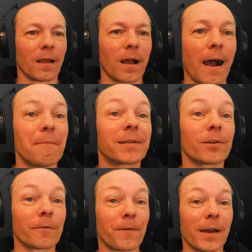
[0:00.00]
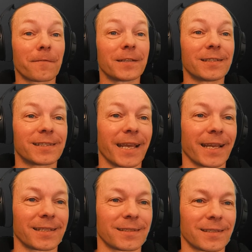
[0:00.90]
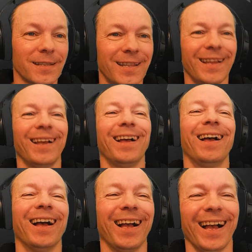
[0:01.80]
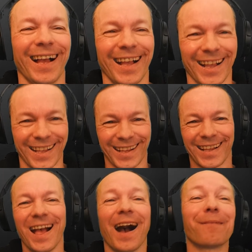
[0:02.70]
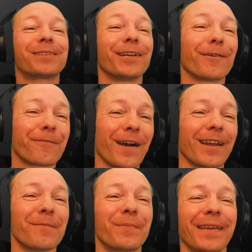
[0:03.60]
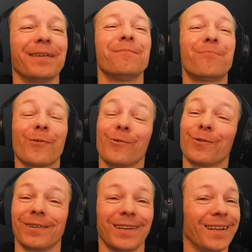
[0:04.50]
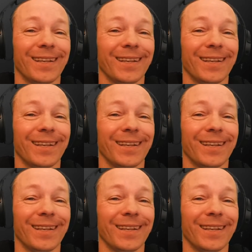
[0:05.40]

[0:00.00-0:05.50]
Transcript: I'm terrified of insects. I'm terrified of being poor.